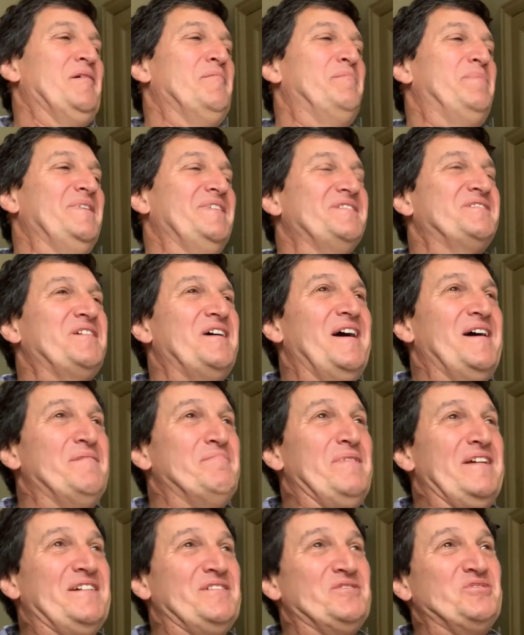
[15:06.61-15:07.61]
But
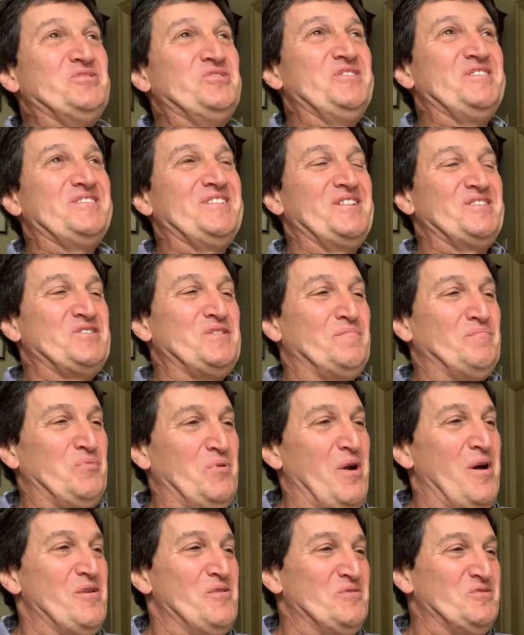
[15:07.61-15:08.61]
because she's such a
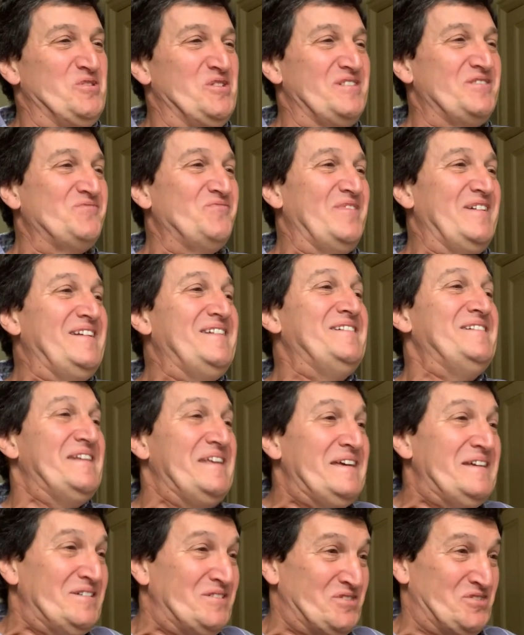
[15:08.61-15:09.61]
pro, she doesn't really
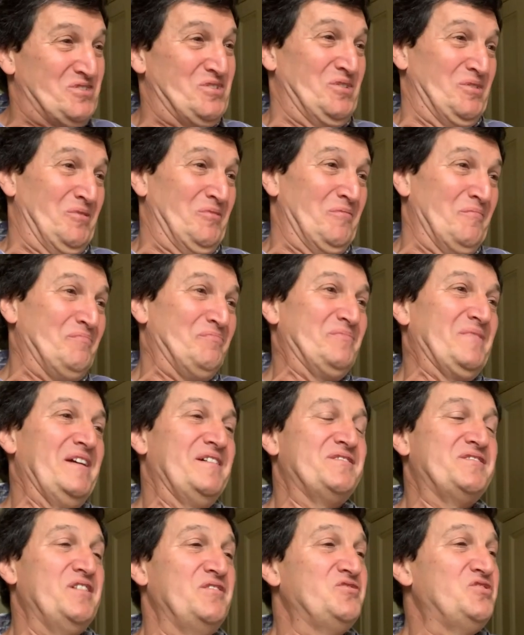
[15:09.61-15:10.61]
need to.
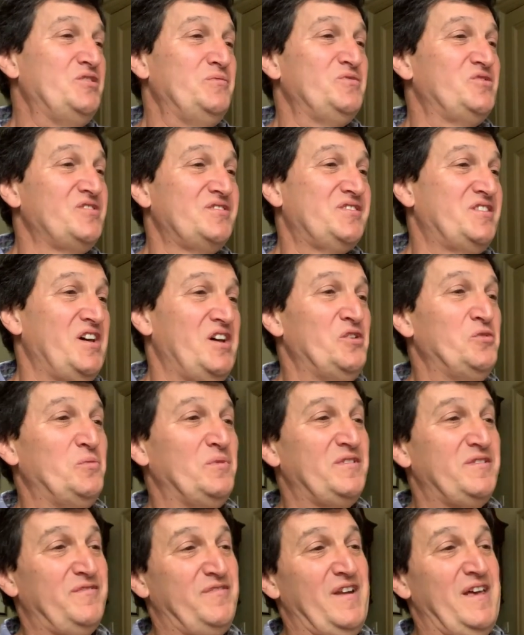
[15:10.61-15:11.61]
So she would just go
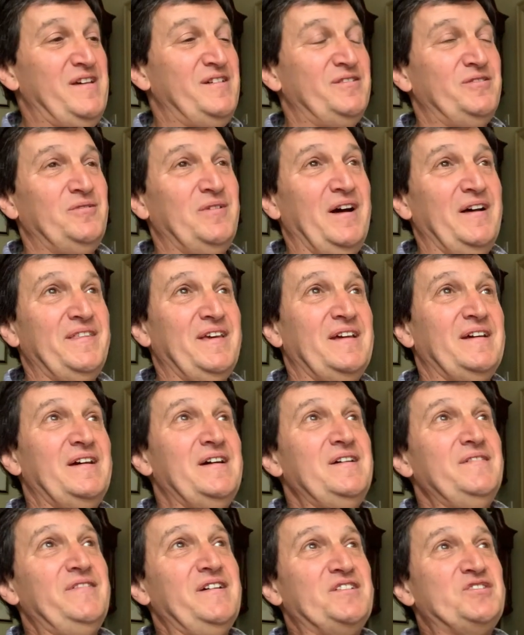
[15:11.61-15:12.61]
with the flow. Oh. I think
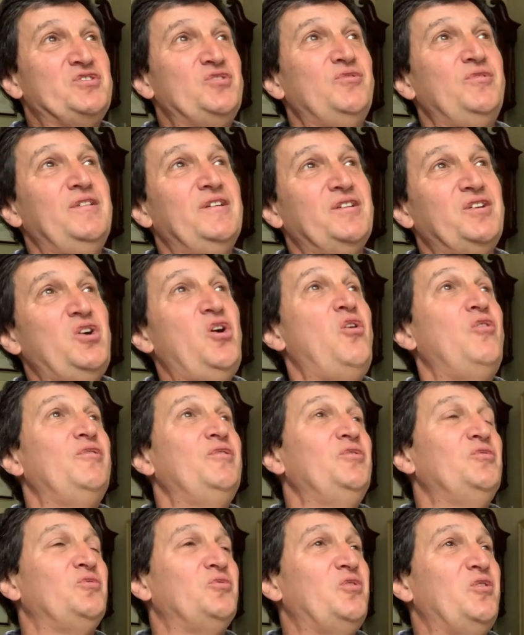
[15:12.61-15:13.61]
Victoria
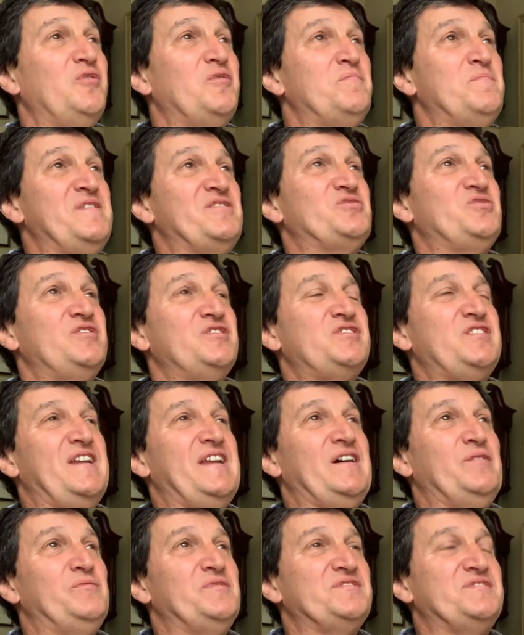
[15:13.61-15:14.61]
Coren, or Coren Mitchell as she
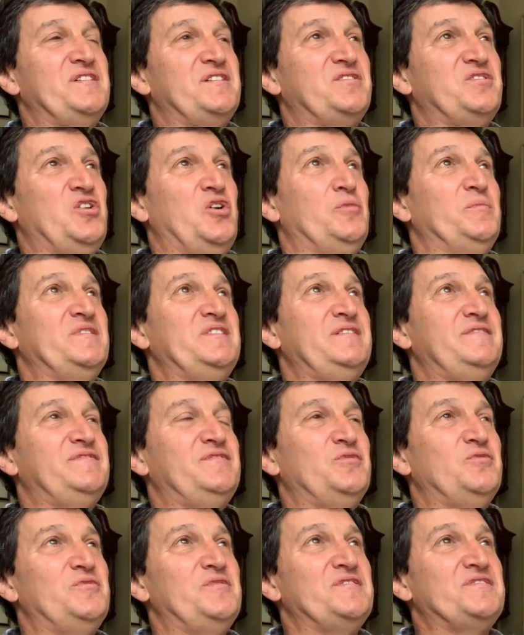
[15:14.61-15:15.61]
now was, did comedy
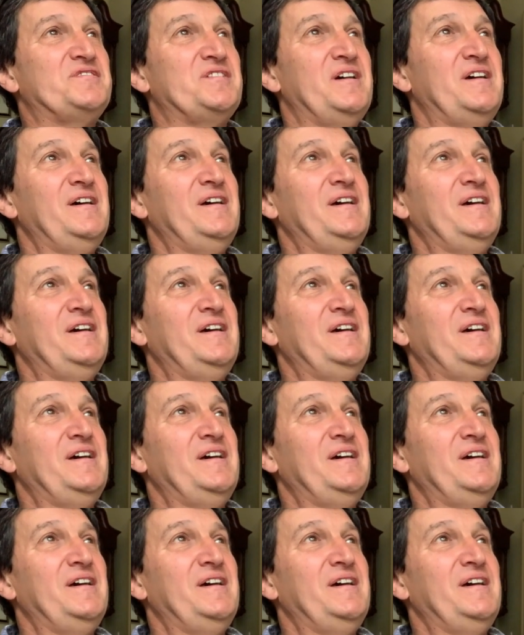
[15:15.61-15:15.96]
for us.